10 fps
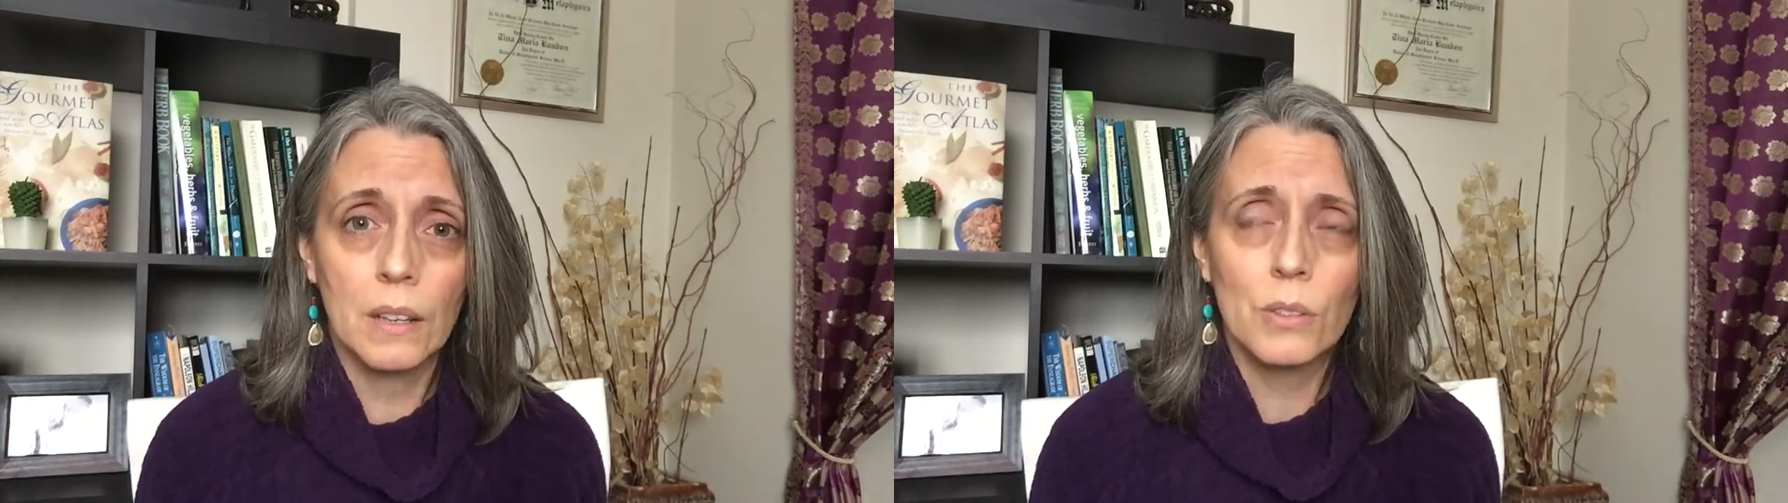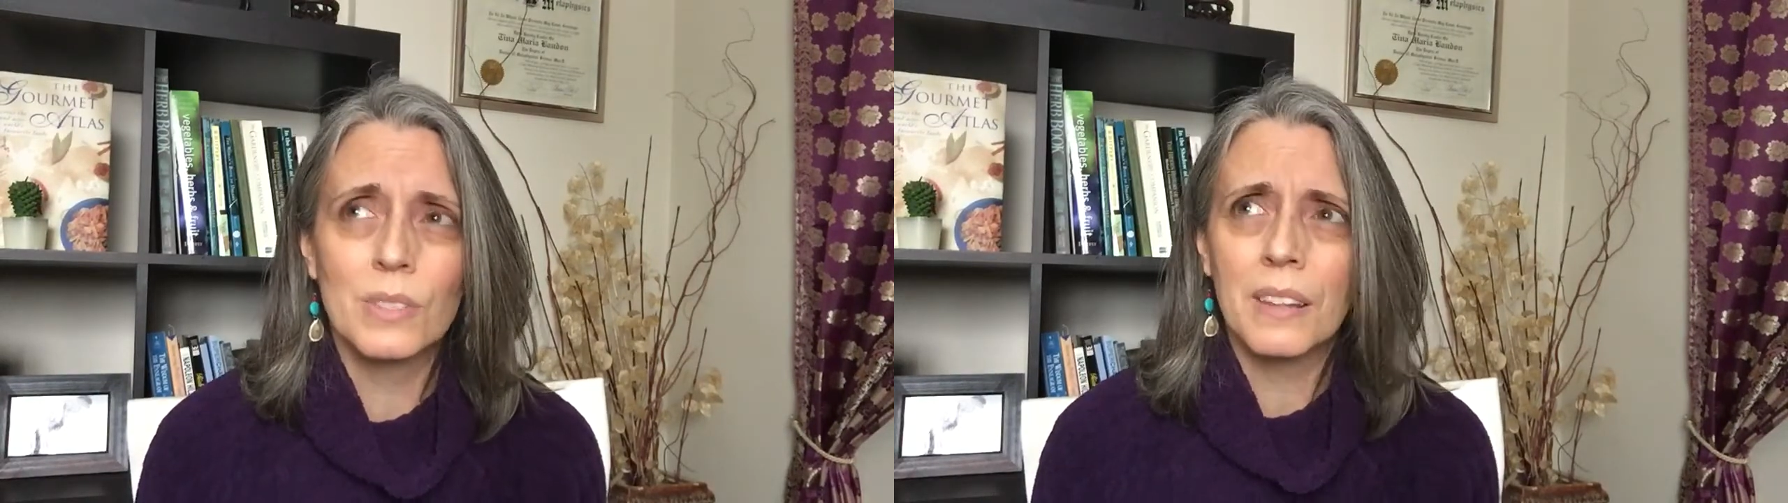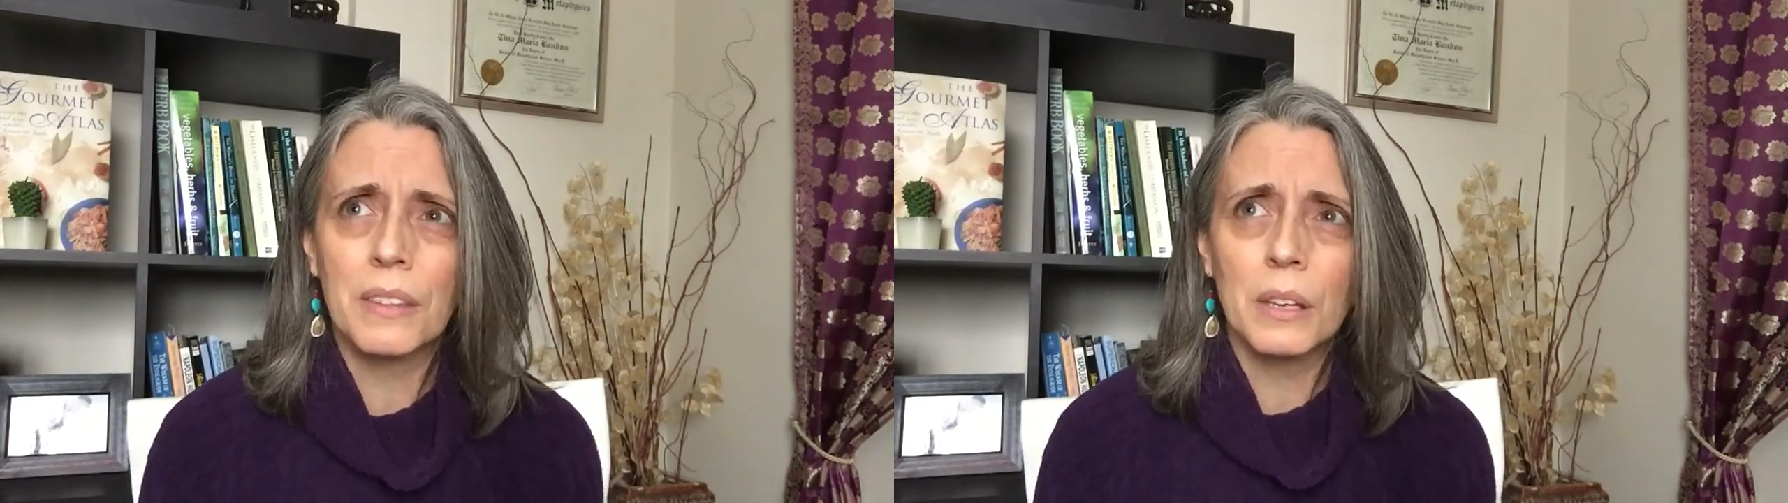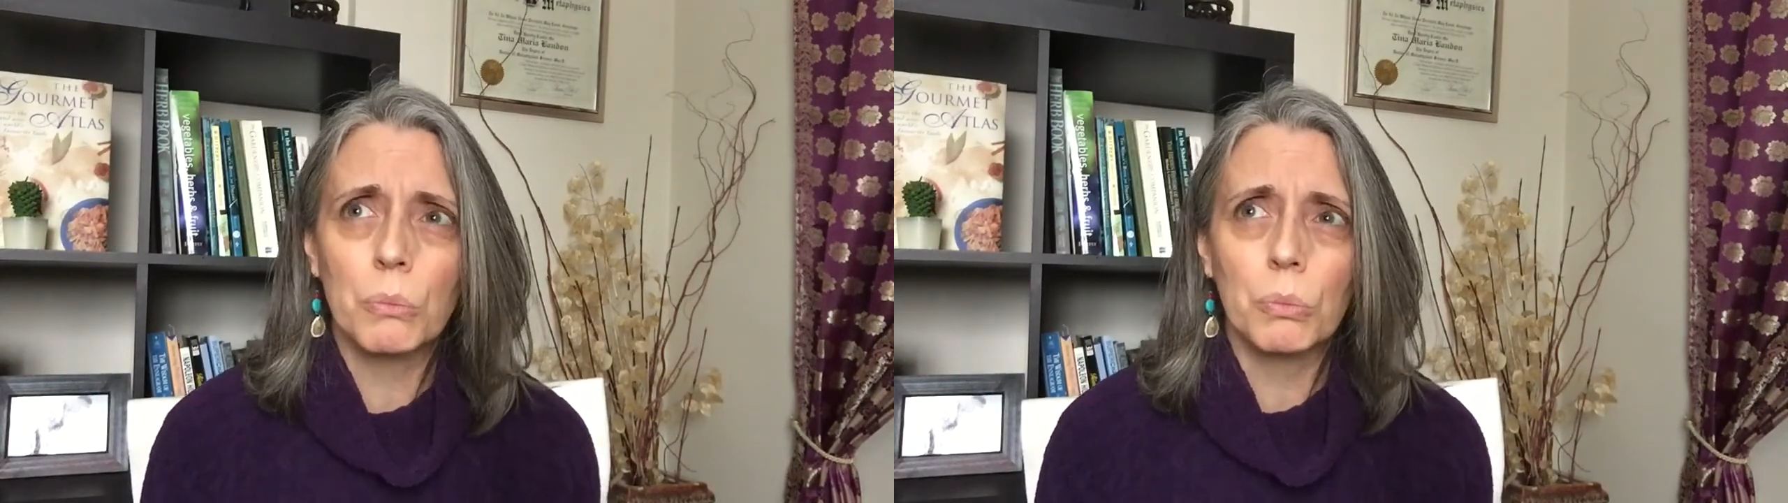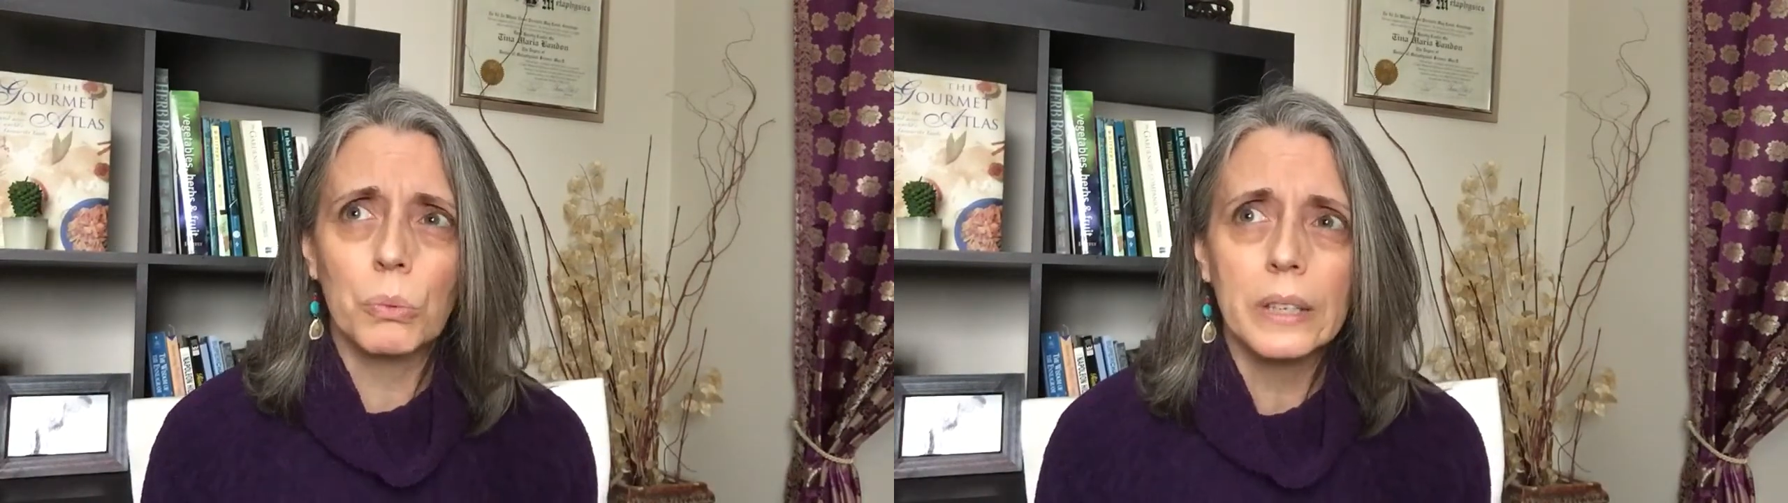There's
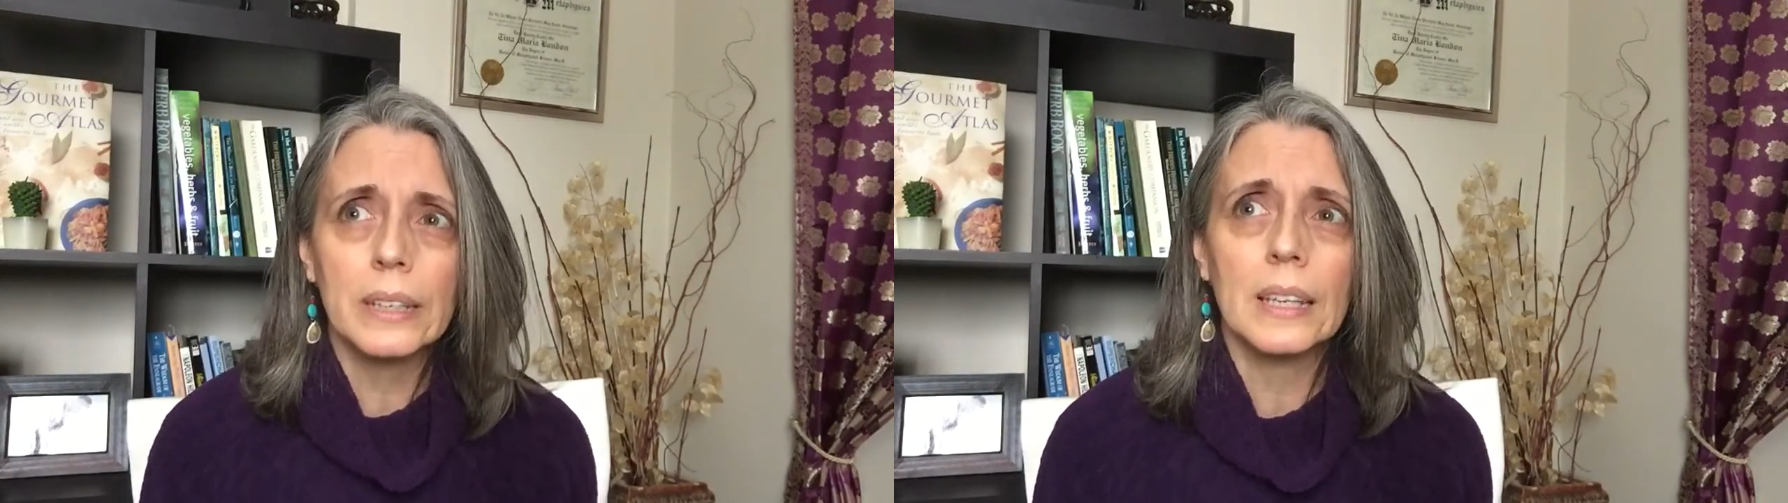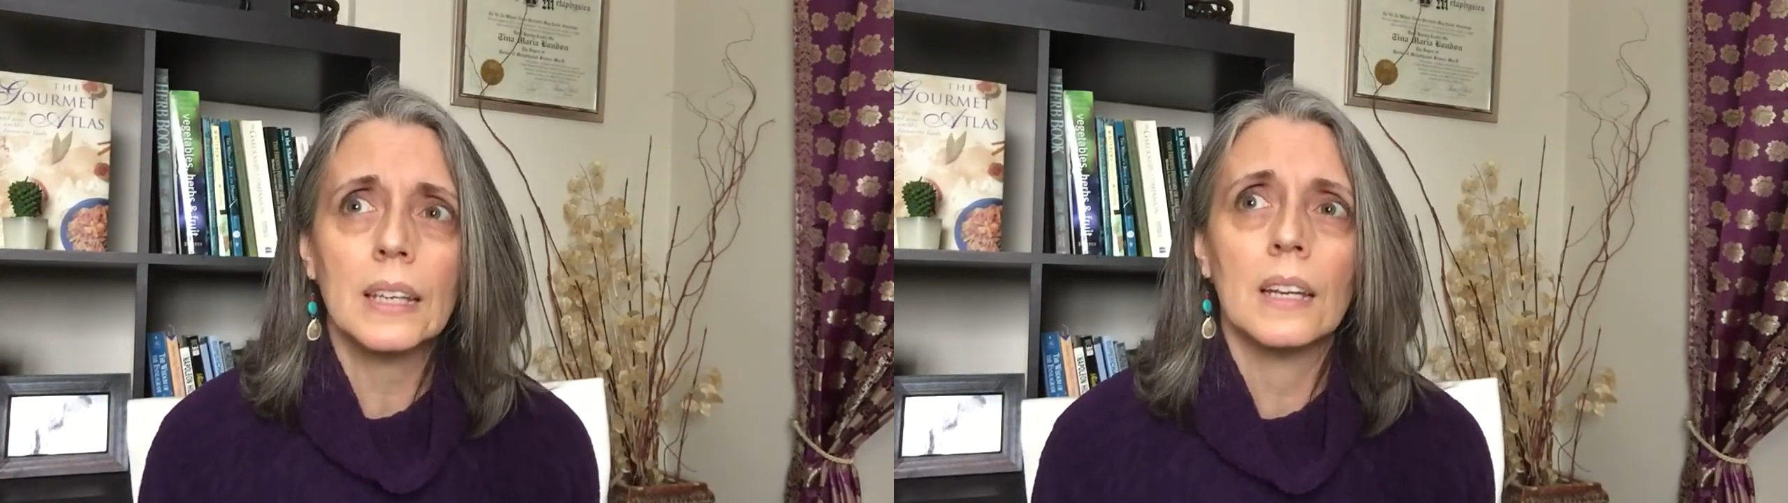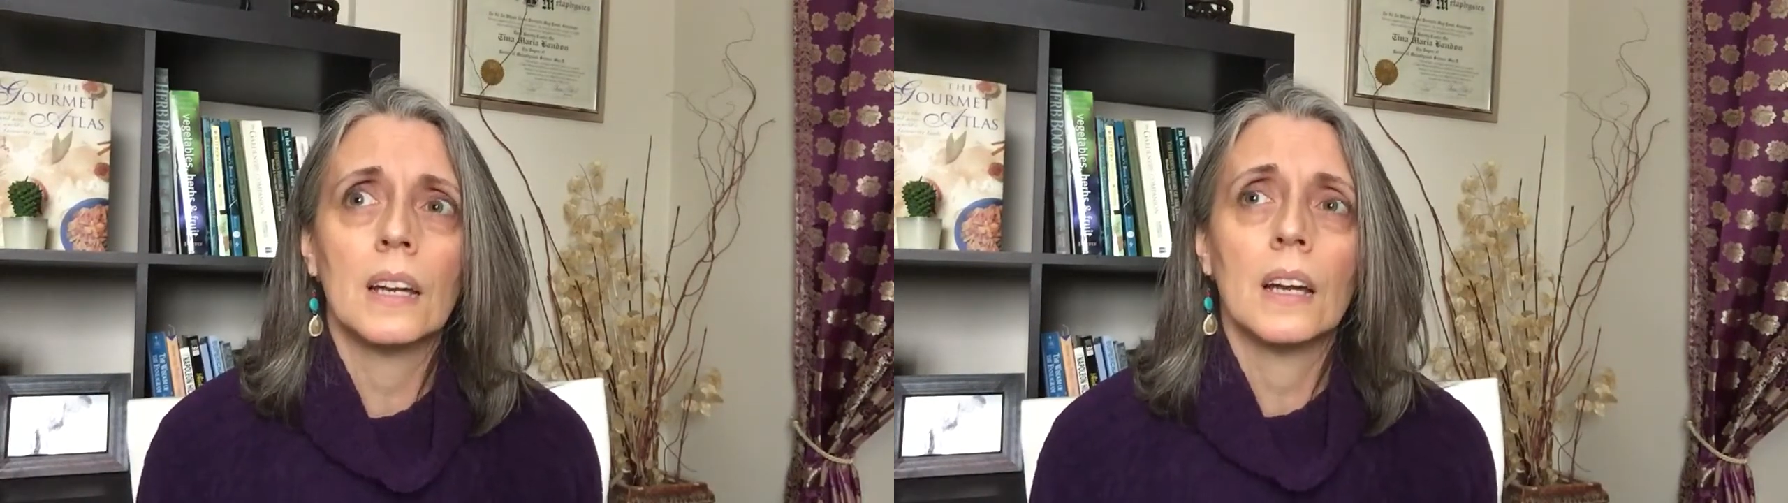nothing really